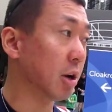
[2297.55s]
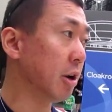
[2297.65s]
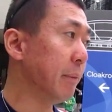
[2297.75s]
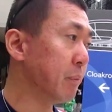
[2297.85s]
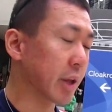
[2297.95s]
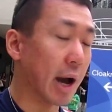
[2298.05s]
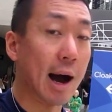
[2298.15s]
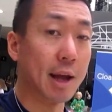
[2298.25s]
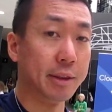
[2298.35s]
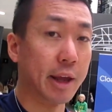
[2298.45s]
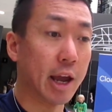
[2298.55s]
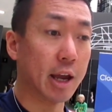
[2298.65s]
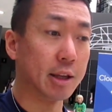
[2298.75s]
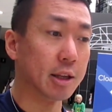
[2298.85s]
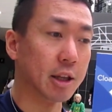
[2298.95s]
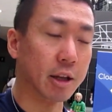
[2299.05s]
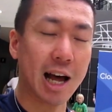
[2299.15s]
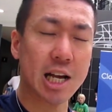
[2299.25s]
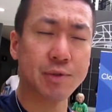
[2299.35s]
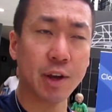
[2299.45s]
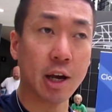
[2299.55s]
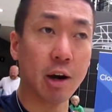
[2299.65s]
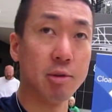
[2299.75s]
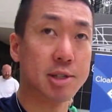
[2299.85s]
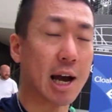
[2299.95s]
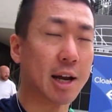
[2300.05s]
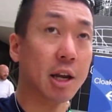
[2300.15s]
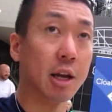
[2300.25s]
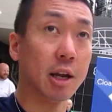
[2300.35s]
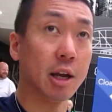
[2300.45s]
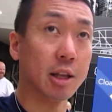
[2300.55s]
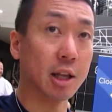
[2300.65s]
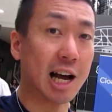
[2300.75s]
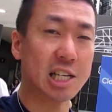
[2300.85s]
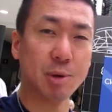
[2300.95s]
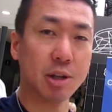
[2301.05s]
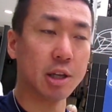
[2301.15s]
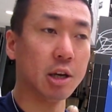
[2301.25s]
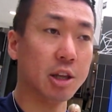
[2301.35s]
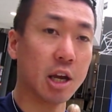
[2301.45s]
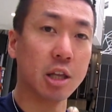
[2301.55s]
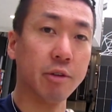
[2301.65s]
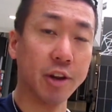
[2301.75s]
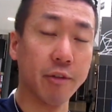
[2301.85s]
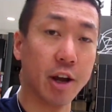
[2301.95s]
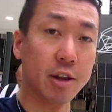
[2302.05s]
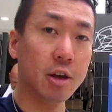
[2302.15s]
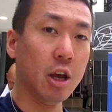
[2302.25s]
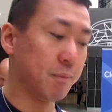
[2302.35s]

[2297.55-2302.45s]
And then the last thing I was at, the, the last bit near the end of the event,